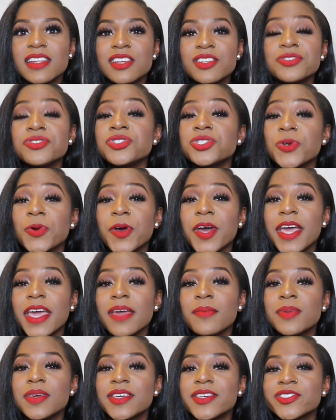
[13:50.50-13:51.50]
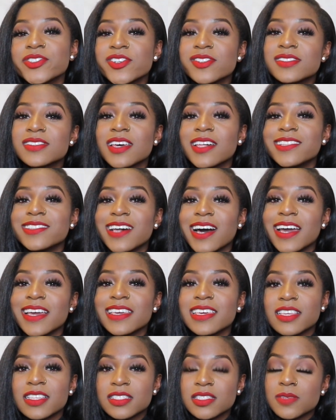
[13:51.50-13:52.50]
enjoy, be sure to
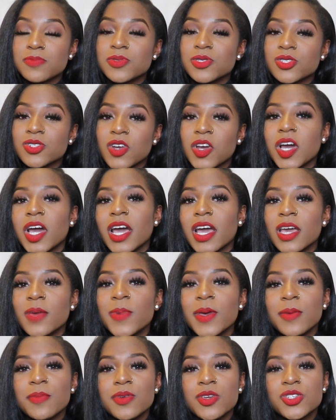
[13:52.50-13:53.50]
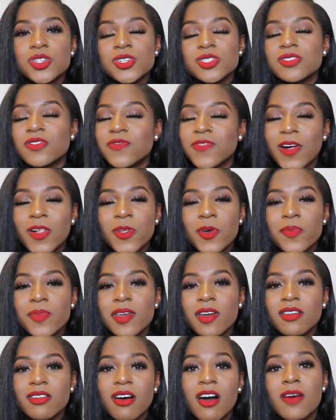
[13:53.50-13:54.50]
like and subscribe, and be sure to follow me
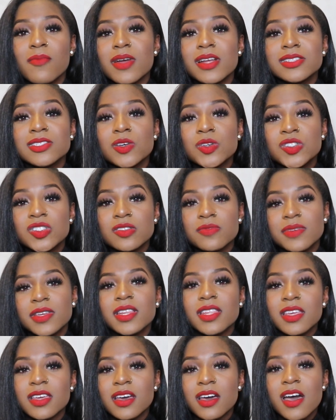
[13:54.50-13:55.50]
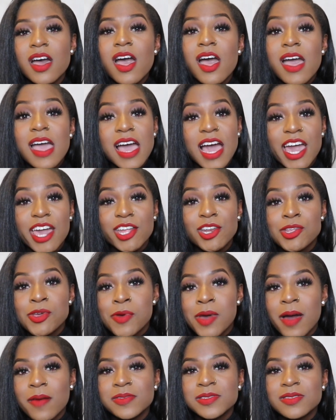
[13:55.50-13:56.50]
on all my social media. I do
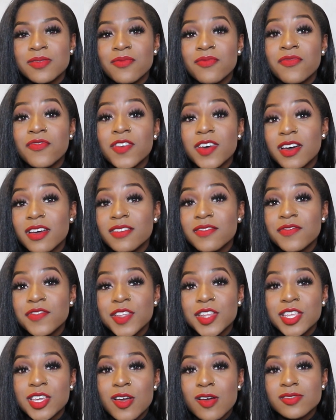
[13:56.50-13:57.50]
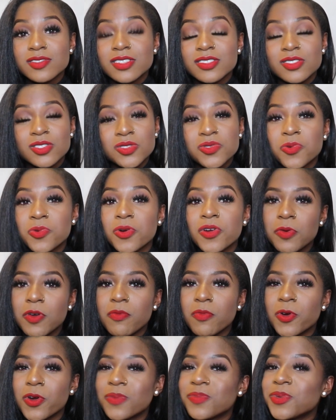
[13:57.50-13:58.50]
have some fun videos in store with
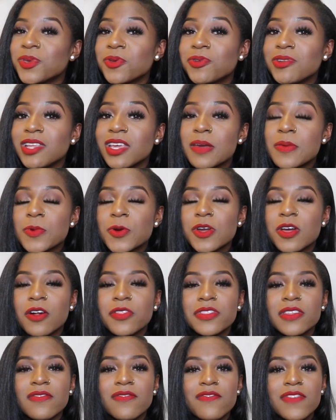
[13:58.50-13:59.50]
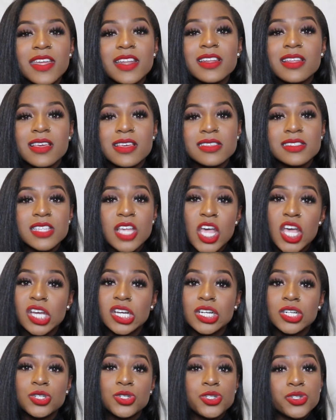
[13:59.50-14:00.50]
more beauty, more health and fitness,
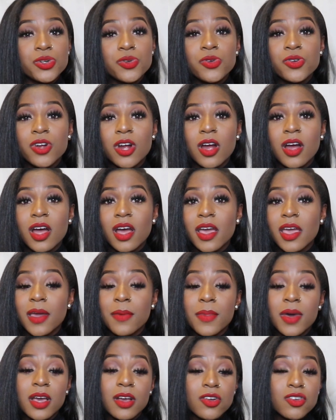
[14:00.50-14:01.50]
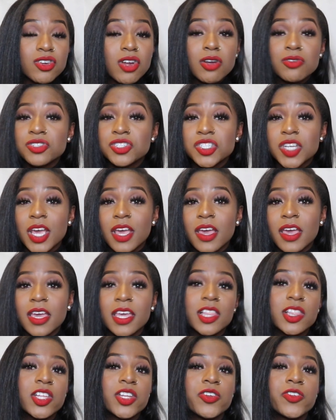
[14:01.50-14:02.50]
true crime, crochet,
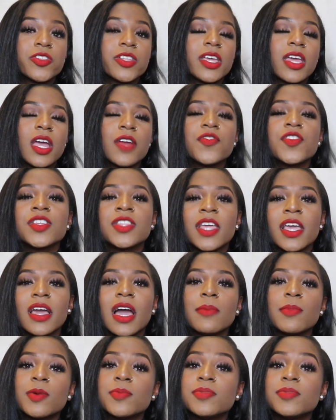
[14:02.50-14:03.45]
literally everything I'm